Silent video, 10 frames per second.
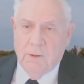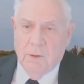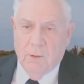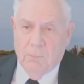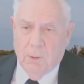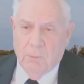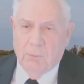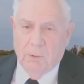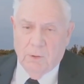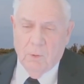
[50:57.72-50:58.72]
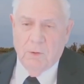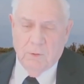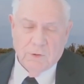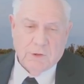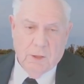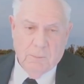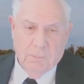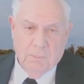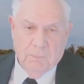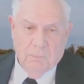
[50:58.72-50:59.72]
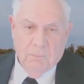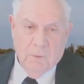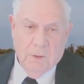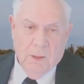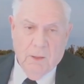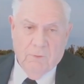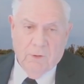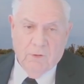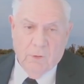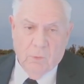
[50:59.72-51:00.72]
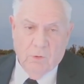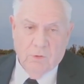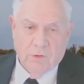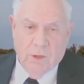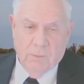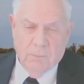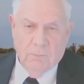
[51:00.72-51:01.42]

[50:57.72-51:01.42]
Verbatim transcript: are probably going to escape. I think they will escape.